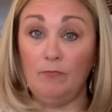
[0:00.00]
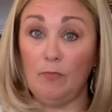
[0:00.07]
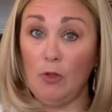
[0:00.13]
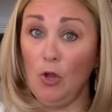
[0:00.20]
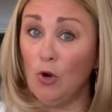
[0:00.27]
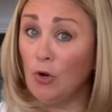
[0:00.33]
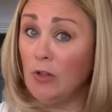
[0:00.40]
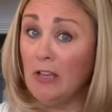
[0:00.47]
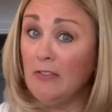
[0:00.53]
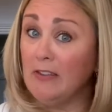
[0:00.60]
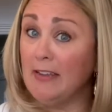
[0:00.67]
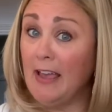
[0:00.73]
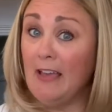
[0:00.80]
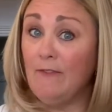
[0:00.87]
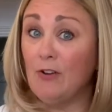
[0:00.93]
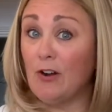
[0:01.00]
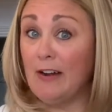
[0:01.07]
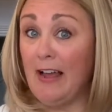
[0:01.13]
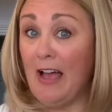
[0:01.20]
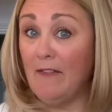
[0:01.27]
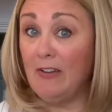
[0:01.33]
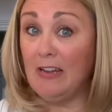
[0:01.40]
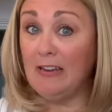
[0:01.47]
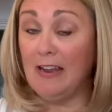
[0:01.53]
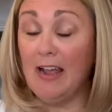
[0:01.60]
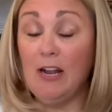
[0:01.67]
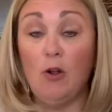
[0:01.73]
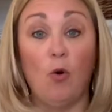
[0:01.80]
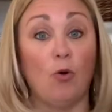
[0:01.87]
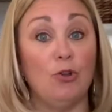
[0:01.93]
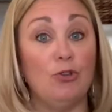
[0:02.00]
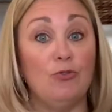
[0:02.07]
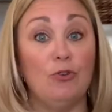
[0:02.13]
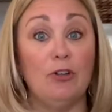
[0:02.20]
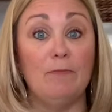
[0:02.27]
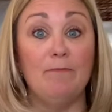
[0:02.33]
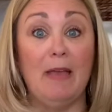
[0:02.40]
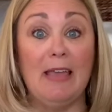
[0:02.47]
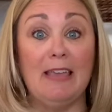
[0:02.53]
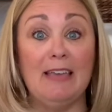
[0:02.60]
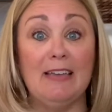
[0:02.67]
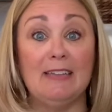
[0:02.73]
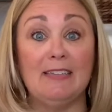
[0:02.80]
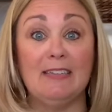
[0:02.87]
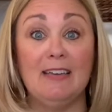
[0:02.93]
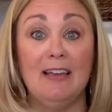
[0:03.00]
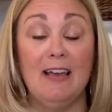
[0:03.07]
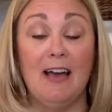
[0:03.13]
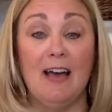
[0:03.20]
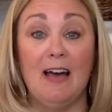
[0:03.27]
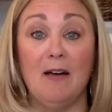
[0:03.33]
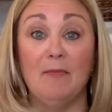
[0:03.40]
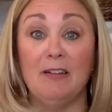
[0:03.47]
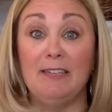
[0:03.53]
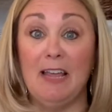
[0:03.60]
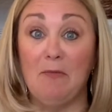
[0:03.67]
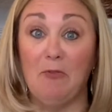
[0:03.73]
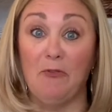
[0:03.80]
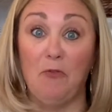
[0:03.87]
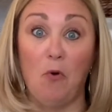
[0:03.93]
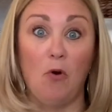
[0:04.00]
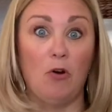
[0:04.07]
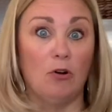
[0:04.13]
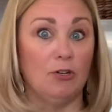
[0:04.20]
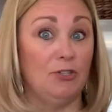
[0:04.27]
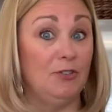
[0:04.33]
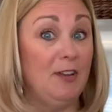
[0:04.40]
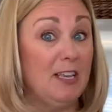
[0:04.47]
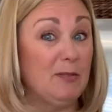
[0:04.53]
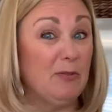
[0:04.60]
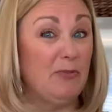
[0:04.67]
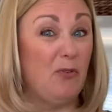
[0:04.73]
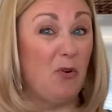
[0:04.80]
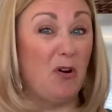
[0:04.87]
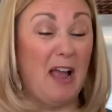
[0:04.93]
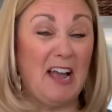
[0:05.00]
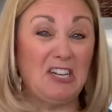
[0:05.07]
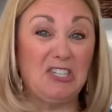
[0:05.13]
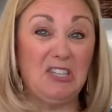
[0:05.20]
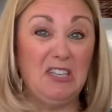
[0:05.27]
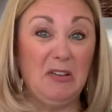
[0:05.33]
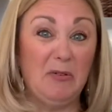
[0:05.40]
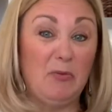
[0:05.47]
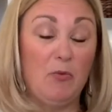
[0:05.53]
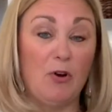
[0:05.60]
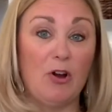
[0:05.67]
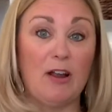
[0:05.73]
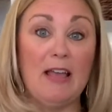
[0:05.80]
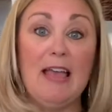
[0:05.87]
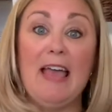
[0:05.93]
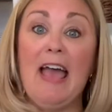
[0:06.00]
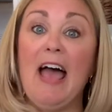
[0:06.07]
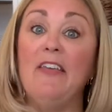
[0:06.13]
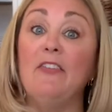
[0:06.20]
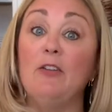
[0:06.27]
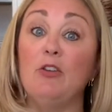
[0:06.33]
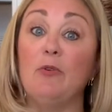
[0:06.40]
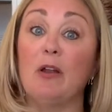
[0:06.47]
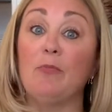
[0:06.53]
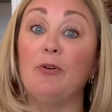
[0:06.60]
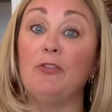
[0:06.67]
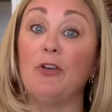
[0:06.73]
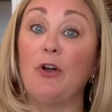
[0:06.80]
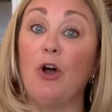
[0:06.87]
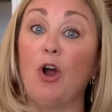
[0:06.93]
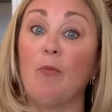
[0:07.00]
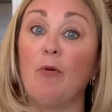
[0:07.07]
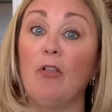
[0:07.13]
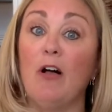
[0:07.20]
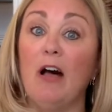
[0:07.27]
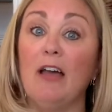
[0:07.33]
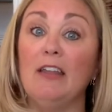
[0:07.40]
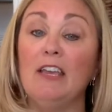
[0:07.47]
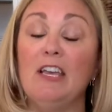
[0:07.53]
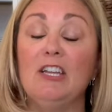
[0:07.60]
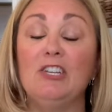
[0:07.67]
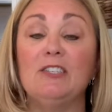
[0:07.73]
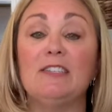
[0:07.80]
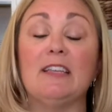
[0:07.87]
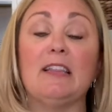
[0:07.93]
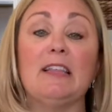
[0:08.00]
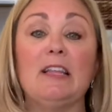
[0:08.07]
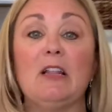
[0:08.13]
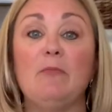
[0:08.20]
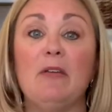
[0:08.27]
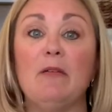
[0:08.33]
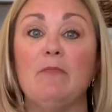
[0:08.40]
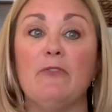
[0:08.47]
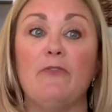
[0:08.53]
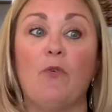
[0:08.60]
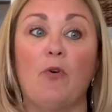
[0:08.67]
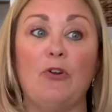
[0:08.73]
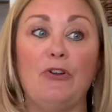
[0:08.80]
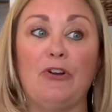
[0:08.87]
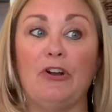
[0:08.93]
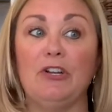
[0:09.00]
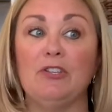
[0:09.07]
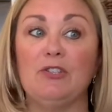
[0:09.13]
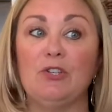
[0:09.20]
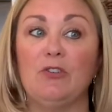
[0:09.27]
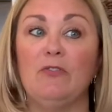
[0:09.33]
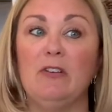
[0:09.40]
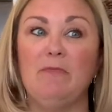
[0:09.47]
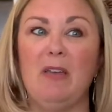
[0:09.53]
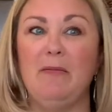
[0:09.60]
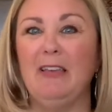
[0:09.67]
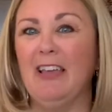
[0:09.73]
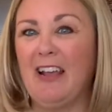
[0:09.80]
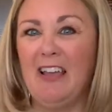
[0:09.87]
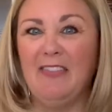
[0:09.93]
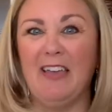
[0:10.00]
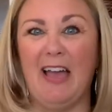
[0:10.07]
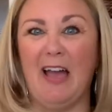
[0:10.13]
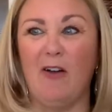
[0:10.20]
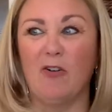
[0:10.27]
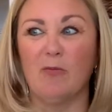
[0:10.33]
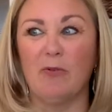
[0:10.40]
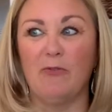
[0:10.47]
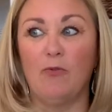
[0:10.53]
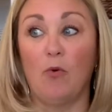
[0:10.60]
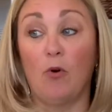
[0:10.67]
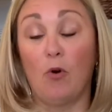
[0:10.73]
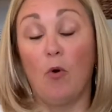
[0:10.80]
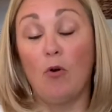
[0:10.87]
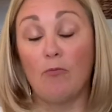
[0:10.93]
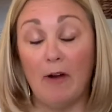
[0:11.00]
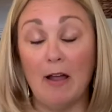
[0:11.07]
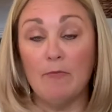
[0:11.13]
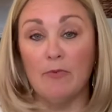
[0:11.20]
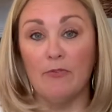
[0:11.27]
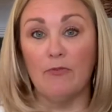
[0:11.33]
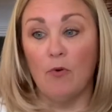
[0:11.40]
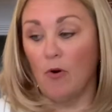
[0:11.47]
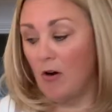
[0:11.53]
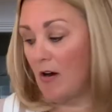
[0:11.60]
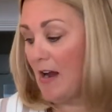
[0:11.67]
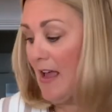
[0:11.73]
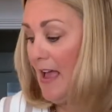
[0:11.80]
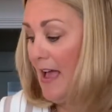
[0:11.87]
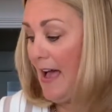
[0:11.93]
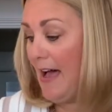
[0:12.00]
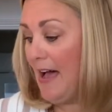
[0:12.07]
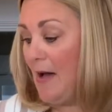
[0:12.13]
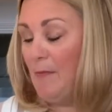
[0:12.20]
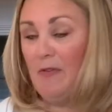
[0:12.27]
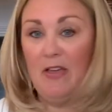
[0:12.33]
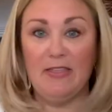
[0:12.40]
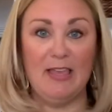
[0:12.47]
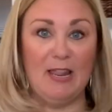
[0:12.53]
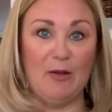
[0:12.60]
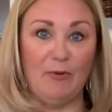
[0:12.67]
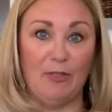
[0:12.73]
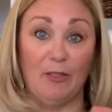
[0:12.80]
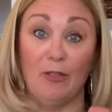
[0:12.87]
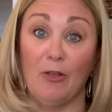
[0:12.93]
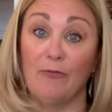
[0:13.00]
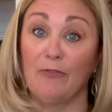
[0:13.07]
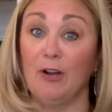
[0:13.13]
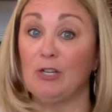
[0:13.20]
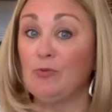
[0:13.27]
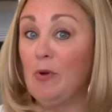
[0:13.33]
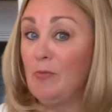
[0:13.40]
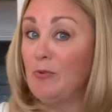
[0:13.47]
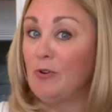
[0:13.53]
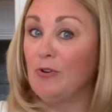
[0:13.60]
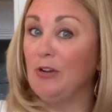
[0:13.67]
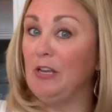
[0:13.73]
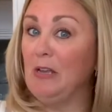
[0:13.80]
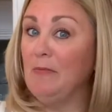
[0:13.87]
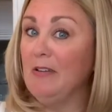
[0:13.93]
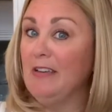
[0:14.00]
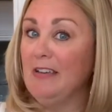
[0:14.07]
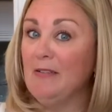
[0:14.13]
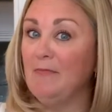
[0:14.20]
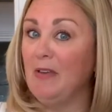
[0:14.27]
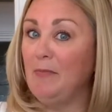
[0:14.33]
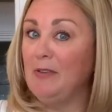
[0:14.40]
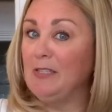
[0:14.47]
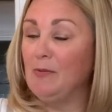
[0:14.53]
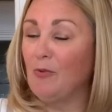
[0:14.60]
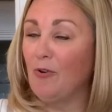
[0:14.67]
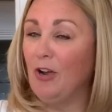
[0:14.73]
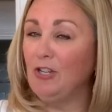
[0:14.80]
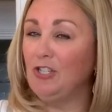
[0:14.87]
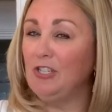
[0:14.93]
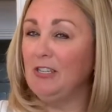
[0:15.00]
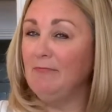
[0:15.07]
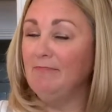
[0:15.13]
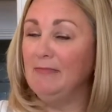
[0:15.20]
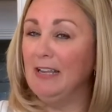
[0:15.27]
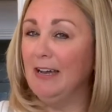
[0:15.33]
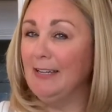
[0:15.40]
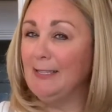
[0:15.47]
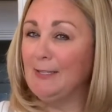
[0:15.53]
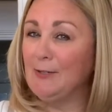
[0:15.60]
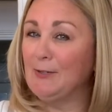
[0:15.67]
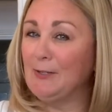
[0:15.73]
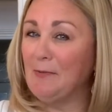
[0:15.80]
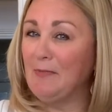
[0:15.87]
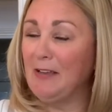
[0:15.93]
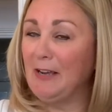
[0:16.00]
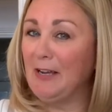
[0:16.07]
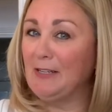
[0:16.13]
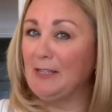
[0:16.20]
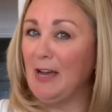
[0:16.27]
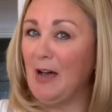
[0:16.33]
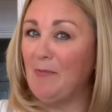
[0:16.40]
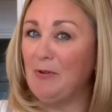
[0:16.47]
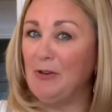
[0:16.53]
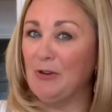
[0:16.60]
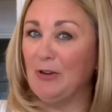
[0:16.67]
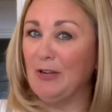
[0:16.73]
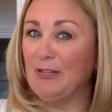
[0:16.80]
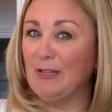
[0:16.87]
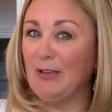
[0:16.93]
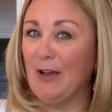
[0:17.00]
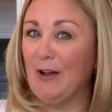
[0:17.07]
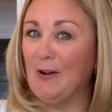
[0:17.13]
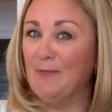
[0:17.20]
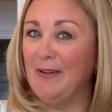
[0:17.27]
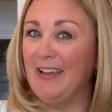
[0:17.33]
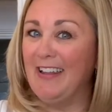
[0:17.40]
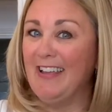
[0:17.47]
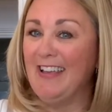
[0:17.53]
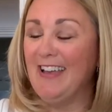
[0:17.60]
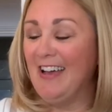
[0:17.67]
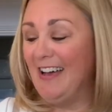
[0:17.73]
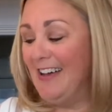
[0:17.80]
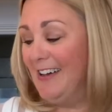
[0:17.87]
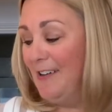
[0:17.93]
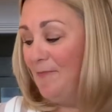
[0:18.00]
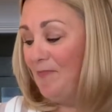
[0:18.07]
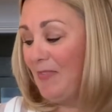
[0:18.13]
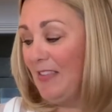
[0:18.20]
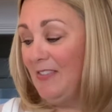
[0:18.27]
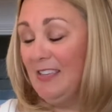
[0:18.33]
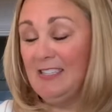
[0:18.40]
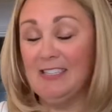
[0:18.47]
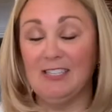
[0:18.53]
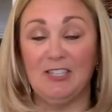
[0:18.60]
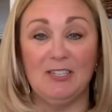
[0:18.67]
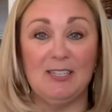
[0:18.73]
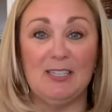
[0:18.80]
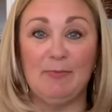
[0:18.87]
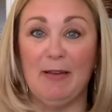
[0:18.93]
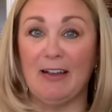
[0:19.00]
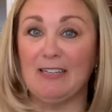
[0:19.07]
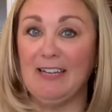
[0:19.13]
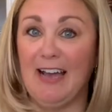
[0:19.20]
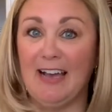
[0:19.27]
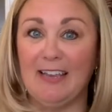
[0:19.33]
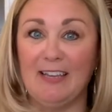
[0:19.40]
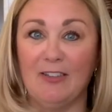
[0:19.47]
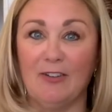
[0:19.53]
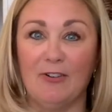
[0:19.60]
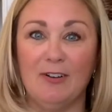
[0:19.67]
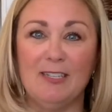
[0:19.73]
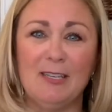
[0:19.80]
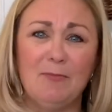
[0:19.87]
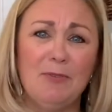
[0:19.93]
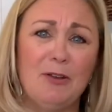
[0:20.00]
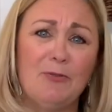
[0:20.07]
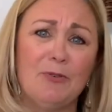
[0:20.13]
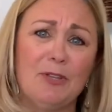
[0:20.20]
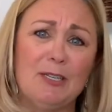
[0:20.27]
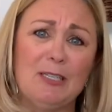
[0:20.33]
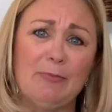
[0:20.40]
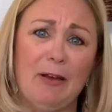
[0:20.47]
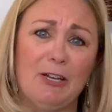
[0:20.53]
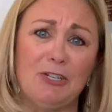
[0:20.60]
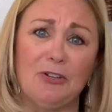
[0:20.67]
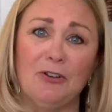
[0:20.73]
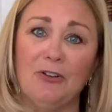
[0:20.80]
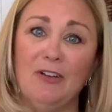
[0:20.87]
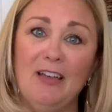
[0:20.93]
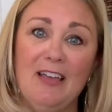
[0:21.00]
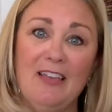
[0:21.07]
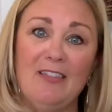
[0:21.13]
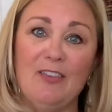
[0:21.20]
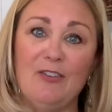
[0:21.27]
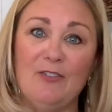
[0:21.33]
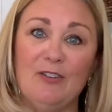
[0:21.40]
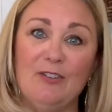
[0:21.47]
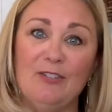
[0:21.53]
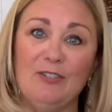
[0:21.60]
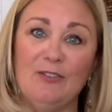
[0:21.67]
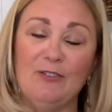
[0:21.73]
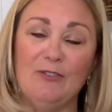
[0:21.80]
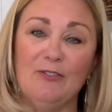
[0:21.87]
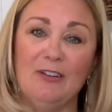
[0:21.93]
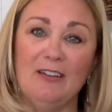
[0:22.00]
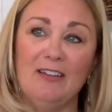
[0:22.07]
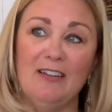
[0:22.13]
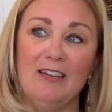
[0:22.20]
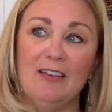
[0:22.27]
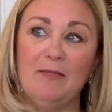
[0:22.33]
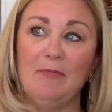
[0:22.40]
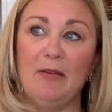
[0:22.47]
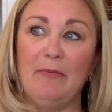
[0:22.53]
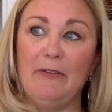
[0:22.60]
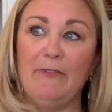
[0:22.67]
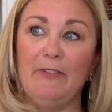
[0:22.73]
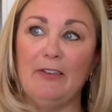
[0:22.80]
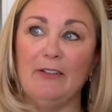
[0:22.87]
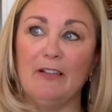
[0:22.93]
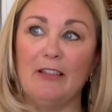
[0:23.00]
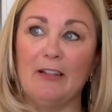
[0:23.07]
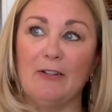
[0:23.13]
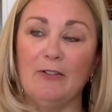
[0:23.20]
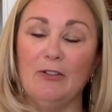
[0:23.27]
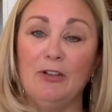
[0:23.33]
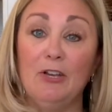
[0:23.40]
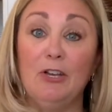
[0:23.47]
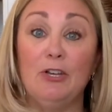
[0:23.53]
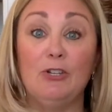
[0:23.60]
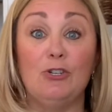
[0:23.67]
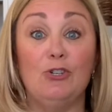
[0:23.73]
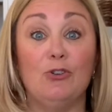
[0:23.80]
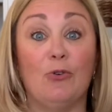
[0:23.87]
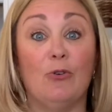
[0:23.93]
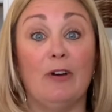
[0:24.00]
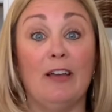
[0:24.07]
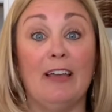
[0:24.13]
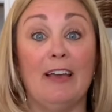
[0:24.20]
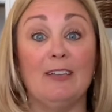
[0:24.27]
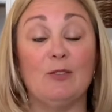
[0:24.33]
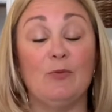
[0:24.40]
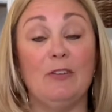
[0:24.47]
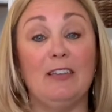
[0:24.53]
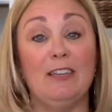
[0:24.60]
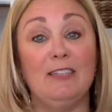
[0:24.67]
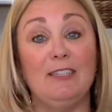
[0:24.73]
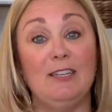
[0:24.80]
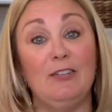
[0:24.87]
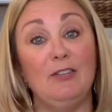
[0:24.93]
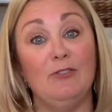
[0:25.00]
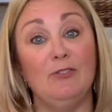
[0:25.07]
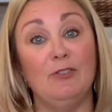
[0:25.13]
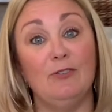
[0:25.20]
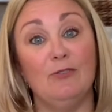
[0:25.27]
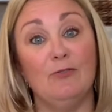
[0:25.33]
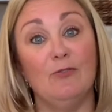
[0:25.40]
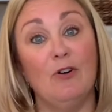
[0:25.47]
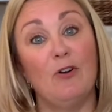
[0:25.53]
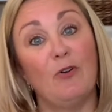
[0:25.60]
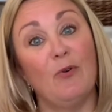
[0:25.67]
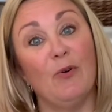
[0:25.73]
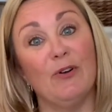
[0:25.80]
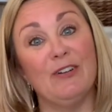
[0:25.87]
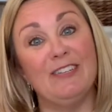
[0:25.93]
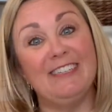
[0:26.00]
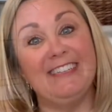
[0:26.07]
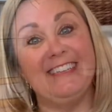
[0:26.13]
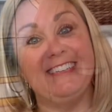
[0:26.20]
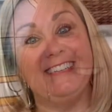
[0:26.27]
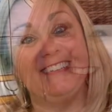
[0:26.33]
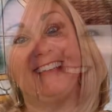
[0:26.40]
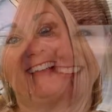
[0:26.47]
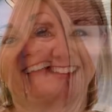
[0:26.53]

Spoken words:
early in the day if you're gonna have it at night, or you could make it a day before or 2 days before, actually it would work. And then you wanna put the caramel on just a little bit before you're gonna serve it, maybe like in the hour before or right before, and then hit it with a little fresh whipped cream, maybe some crunchy nuts or something on top, and you're good to go. But this is just spectacular and something really special that you can do and maybe feel a little joy as we continue to quarantine.